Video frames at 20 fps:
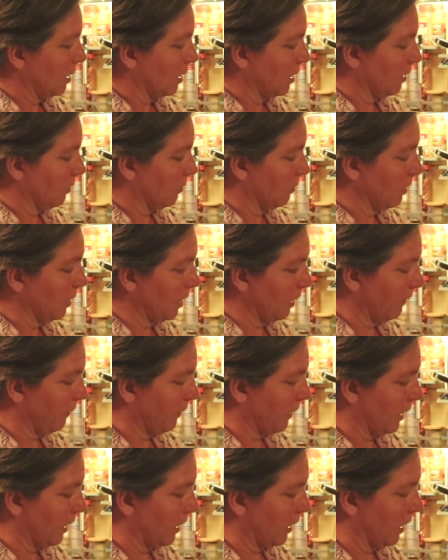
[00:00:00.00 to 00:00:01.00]
I really
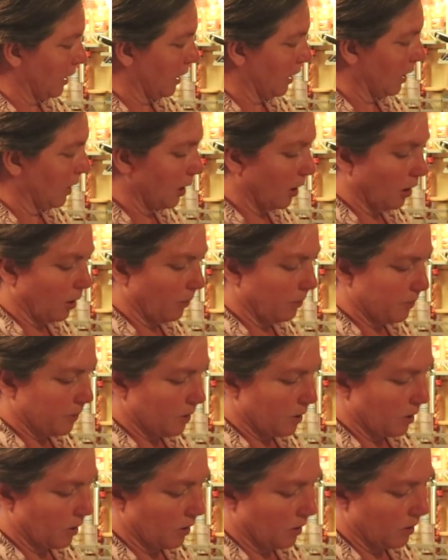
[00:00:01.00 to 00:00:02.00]
find that it
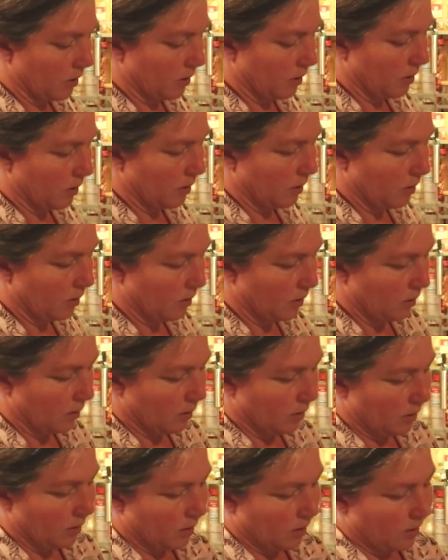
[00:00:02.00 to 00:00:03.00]
helps
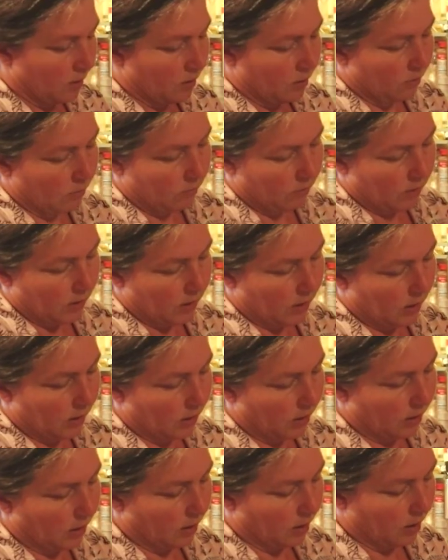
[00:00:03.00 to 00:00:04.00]

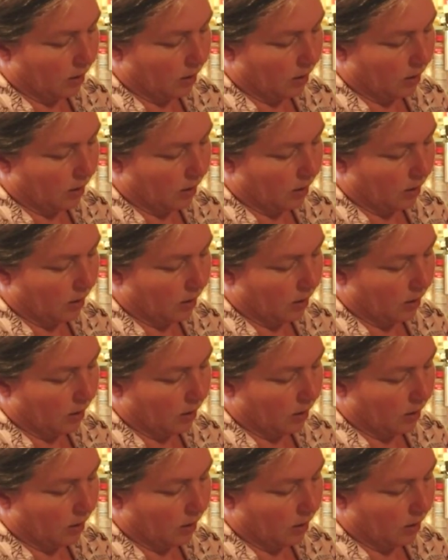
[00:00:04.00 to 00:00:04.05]
with...